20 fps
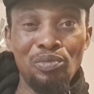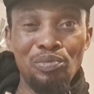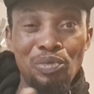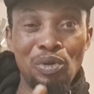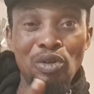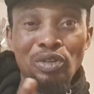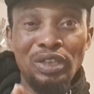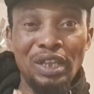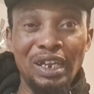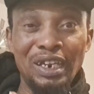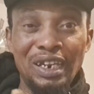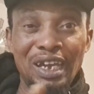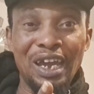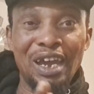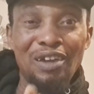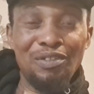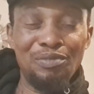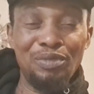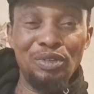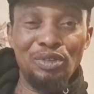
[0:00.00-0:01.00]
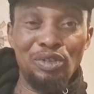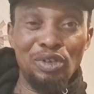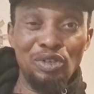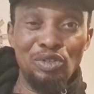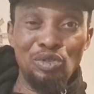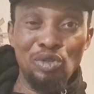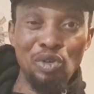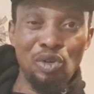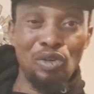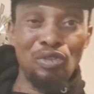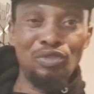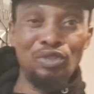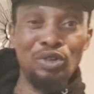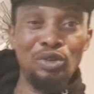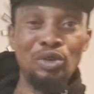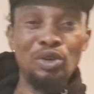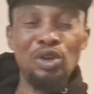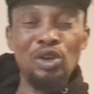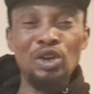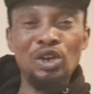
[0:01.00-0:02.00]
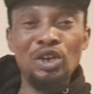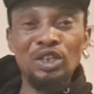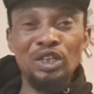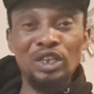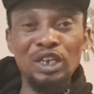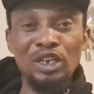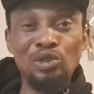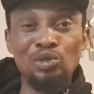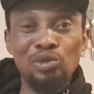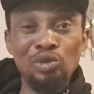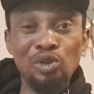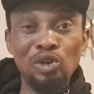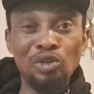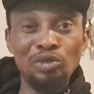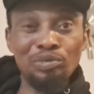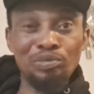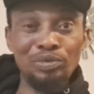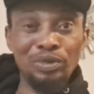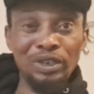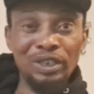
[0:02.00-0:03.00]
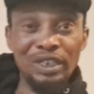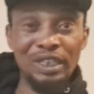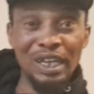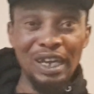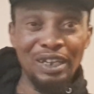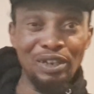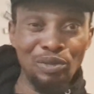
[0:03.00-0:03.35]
bond that they have between two of you, it will not be there.